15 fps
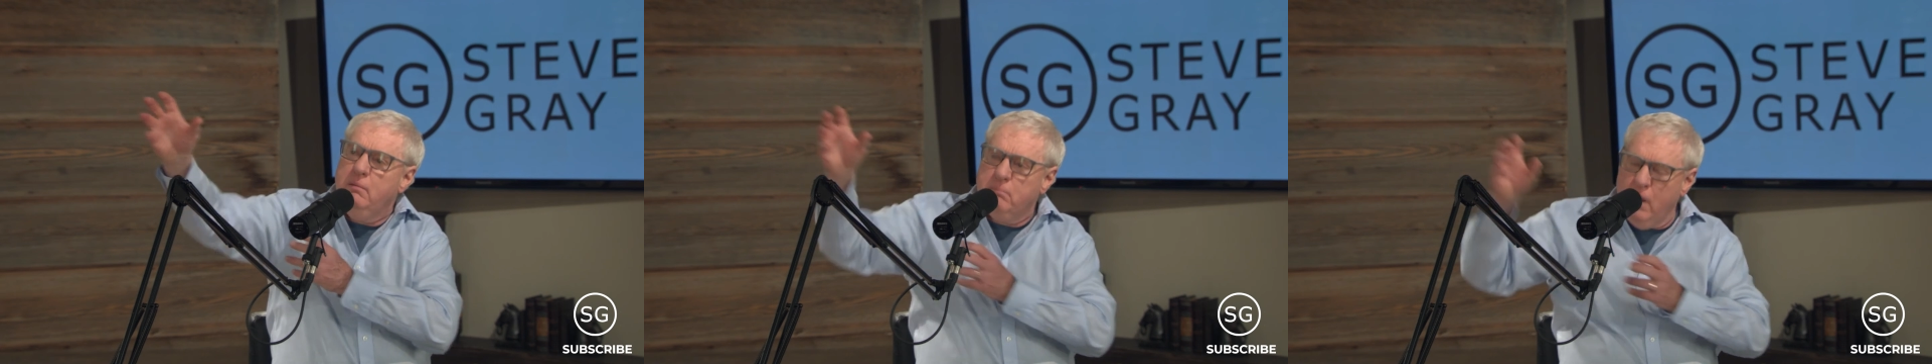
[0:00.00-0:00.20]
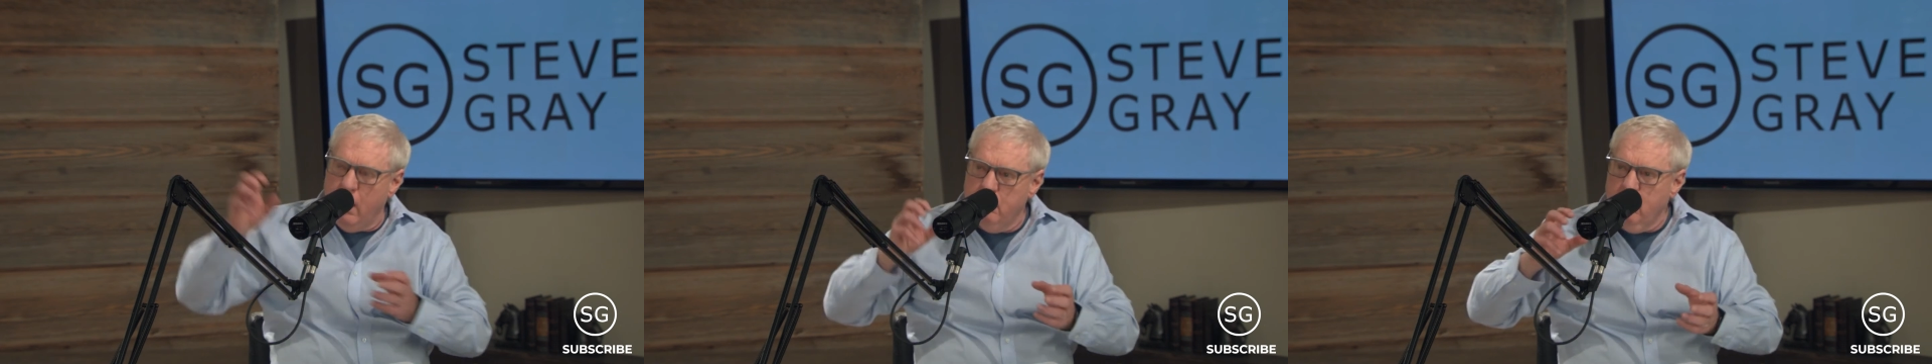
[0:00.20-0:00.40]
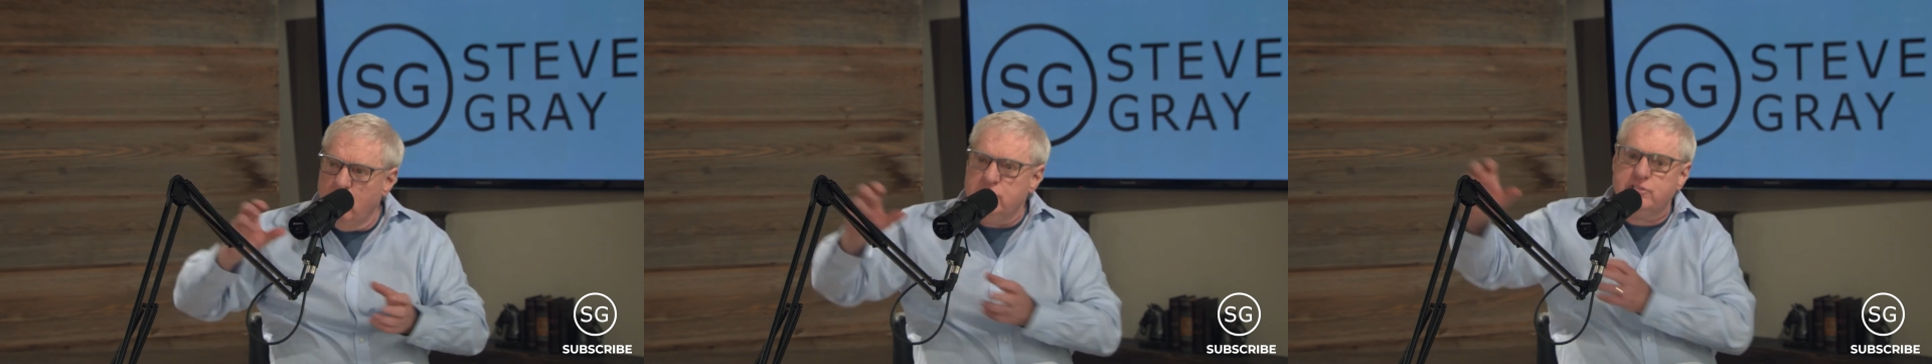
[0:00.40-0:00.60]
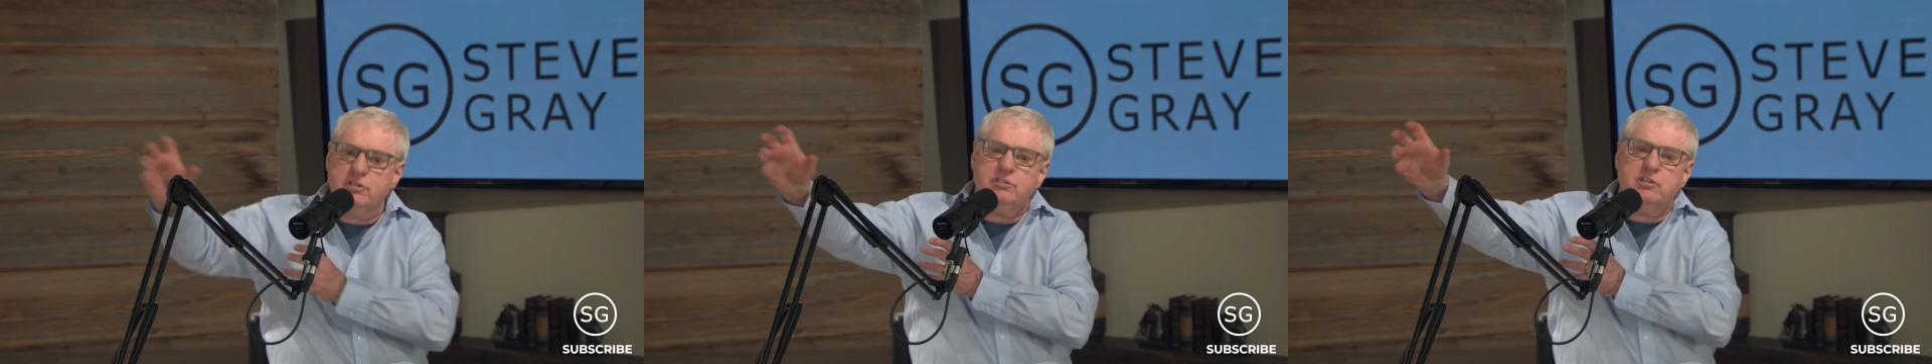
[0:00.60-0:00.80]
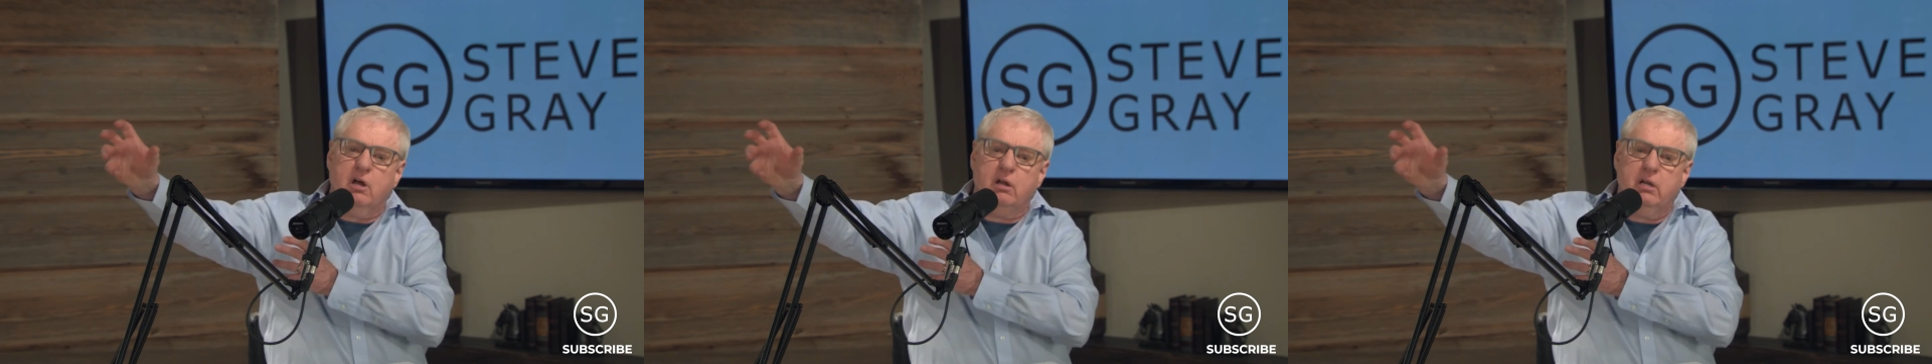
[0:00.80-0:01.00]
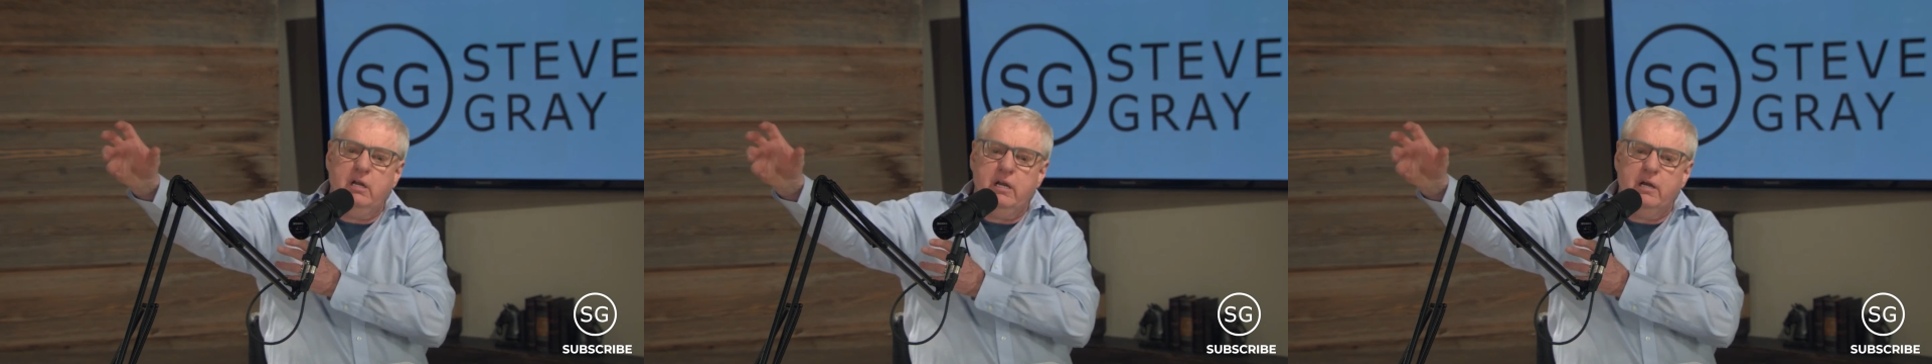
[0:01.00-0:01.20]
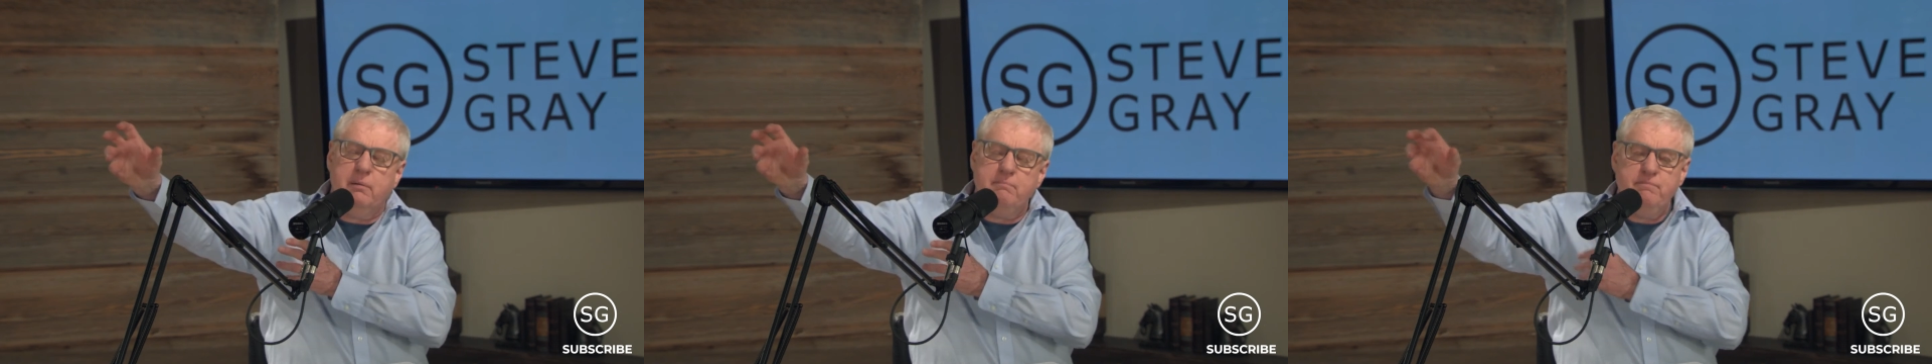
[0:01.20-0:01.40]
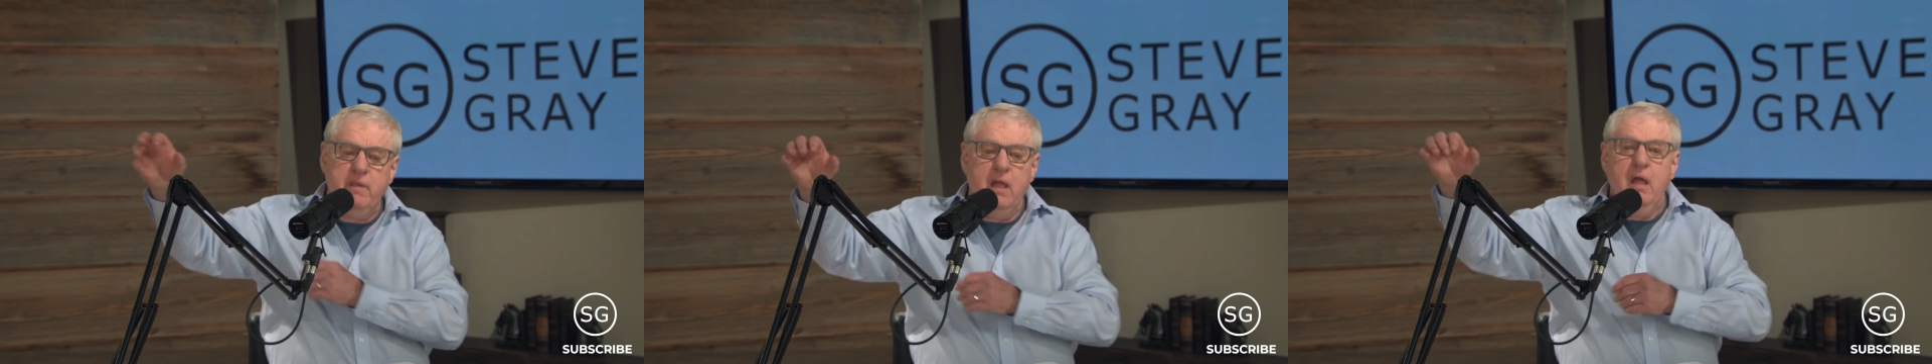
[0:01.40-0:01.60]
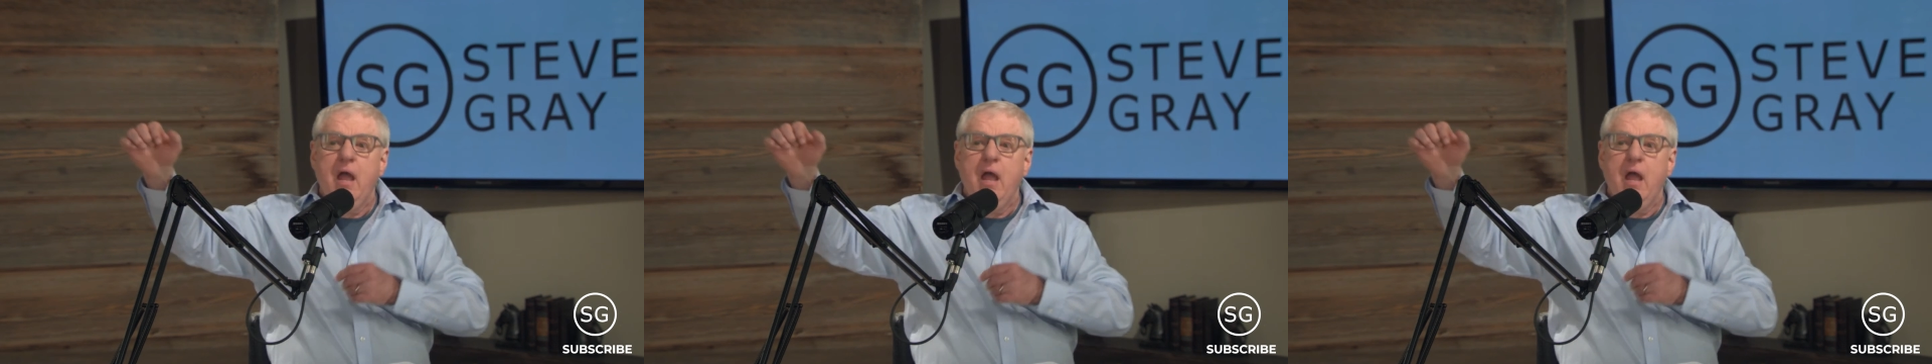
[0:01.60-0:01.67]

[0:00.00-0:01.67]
my emotions on him,